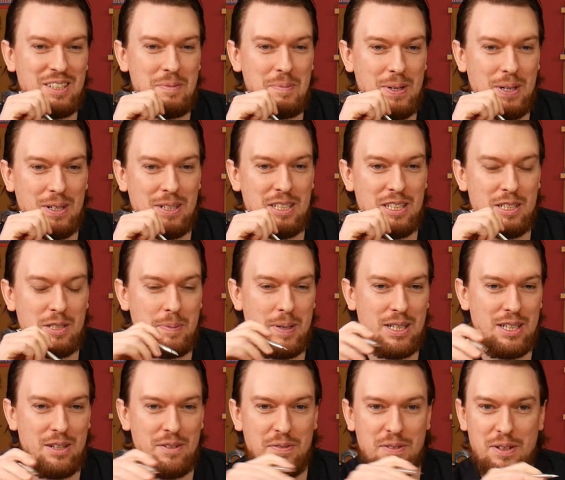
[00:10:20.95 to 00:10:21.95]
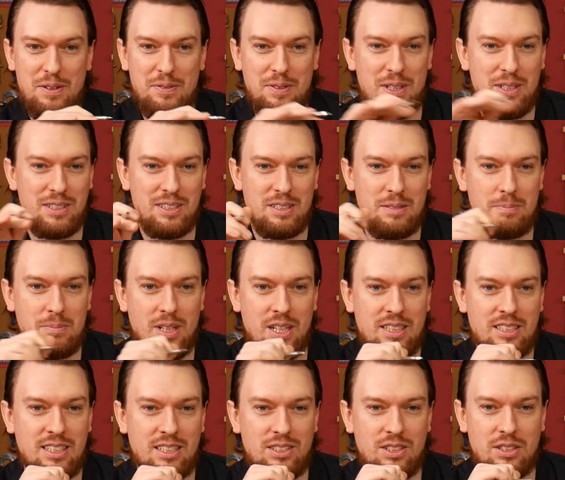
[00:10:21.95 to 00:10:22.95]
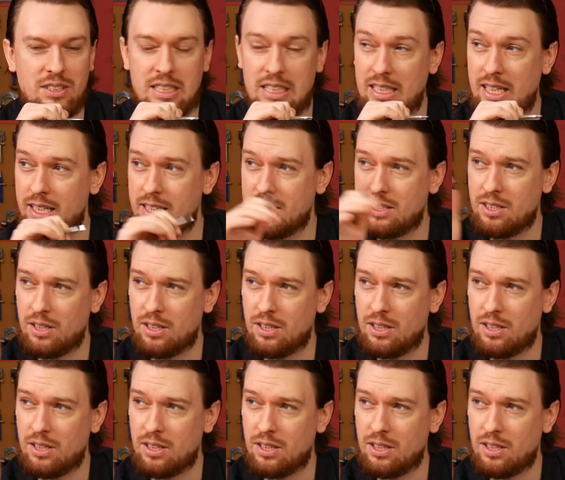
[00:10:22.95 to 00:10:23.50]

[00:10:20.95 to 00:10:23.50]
to be honest, especially if you've used some nice exotic leather.